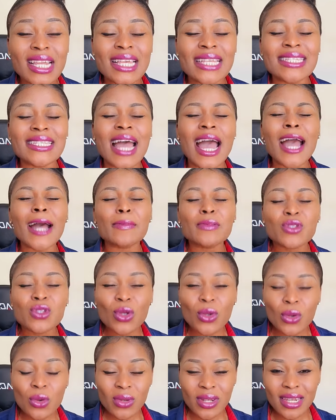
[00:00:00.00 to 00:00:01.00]
is
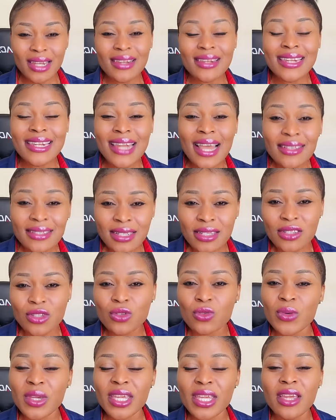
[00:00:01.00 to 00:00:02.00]
absolutely
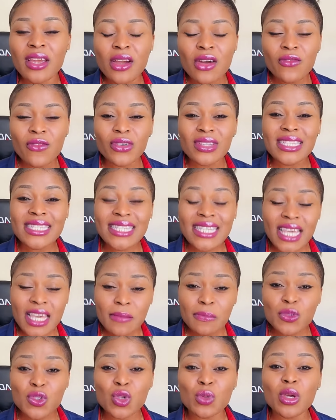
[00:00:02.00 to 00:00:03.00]
necessary for
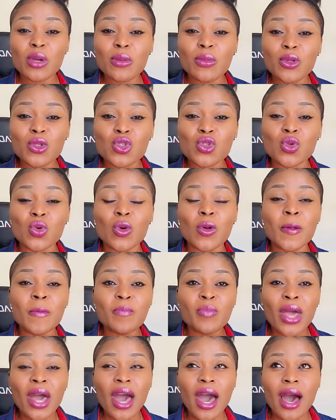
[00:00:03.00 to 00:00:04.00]
teams to be able to
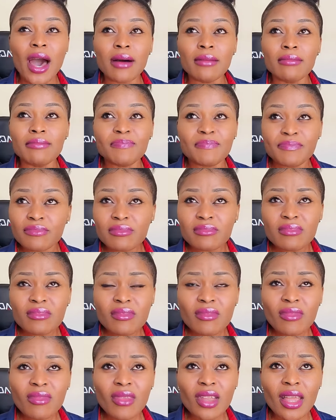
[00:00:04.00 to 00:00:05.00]
um,
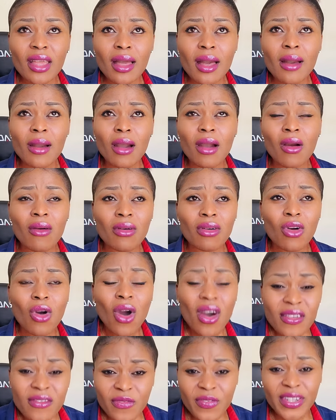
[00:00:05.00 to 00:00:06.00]

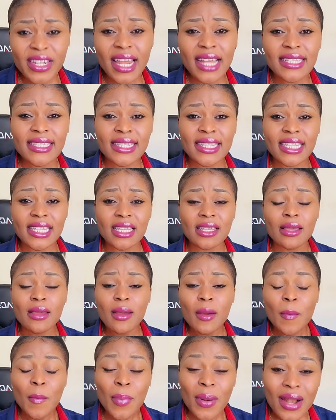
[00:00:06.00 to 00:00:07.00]
confidently
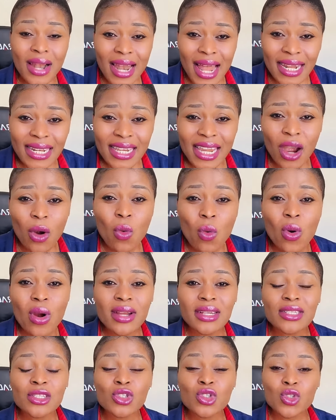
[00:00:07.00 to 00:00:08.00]
plan their
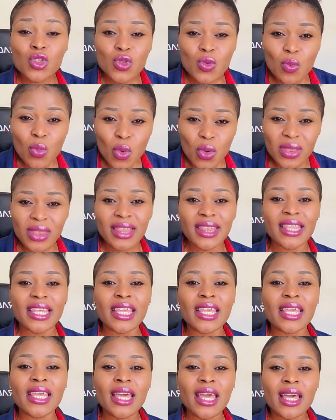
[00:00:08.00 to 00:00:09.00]
work
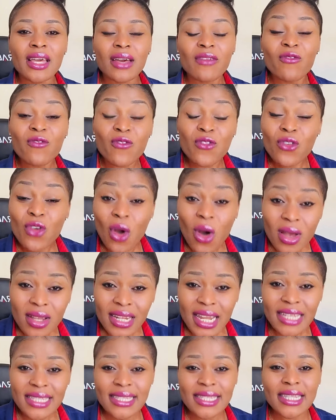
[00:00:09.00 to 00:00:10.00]
smoothly,
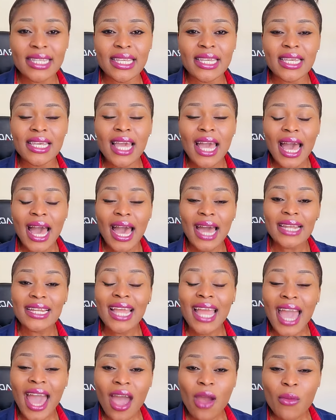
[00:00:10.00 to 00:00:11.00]
flawlessly,
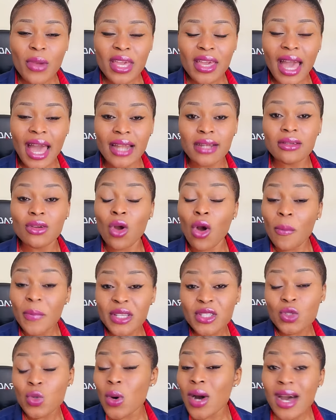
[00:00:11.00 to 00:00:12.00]
and carry and
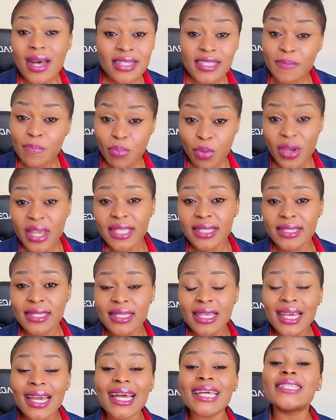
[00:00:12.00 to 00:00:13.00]
commit to our
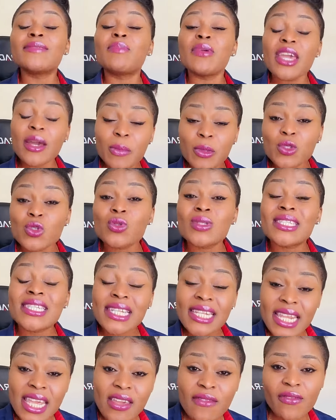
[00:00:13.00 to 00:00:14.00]
sprints and be able to
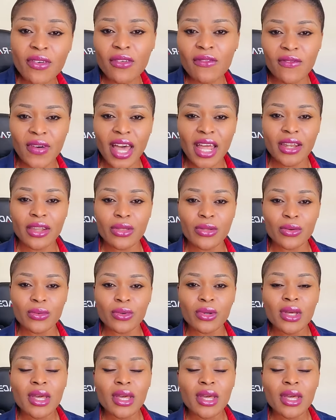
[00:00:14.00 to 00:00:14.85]
deliver value.